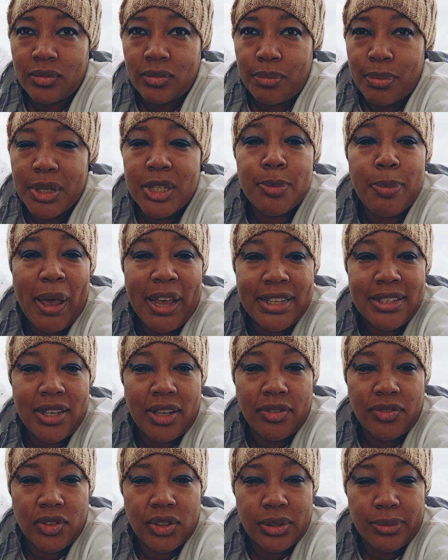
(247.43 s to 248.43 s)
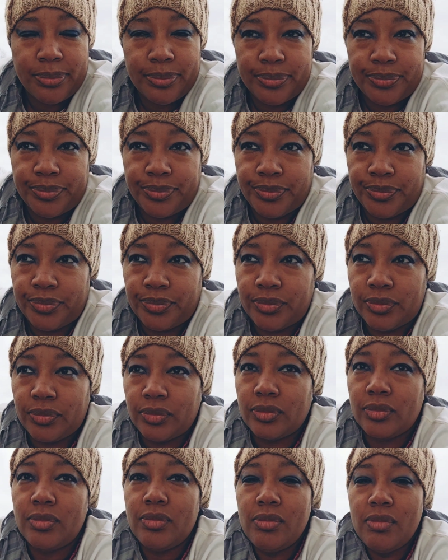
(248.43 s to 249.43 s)
perspectives,
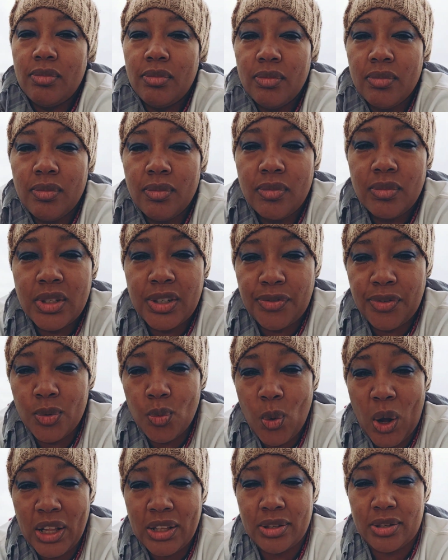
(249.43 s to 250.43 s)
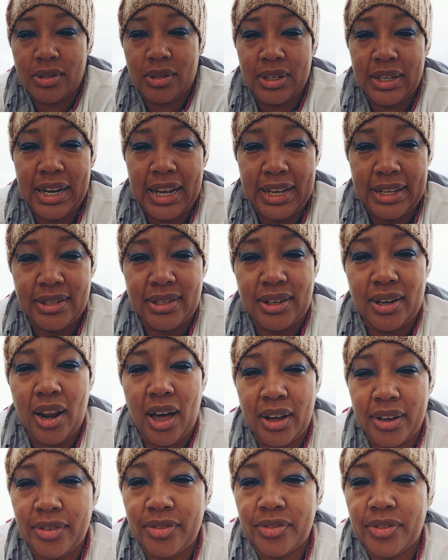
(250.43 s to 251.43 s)
different wants and needs in
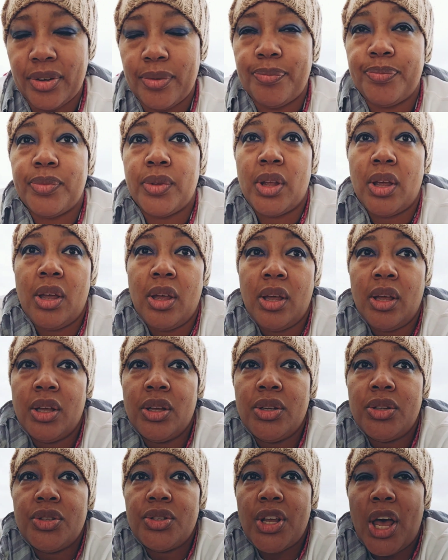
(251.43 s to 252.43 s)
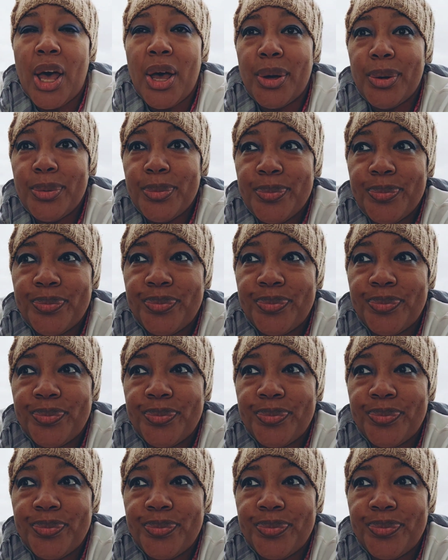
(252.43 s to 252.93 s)
life. So